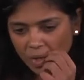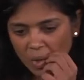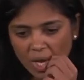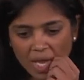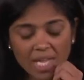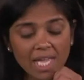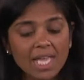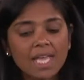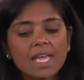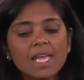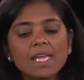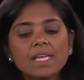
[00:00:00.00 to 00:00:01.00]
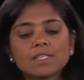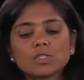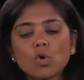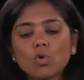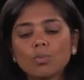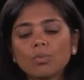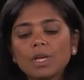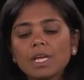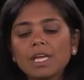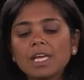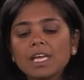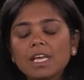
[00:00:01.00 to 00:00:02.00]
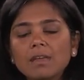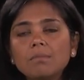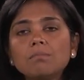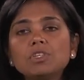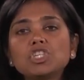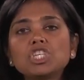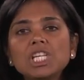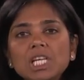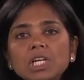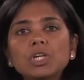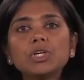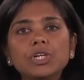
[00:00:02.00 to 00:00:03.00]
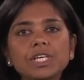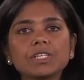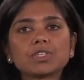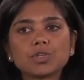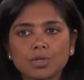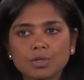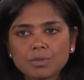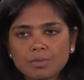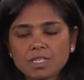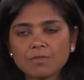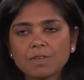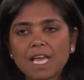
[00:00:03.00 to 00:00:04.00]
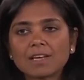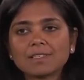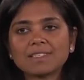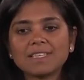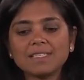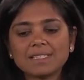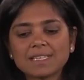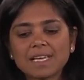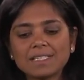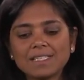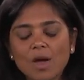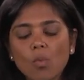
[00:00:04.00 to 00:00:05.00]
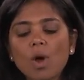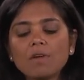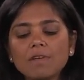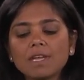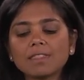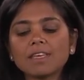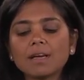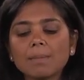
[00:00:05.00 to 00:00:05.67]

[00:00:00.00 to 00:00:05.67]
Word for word: Okay, so in machine learning terms, if we had to see this idea, one way to think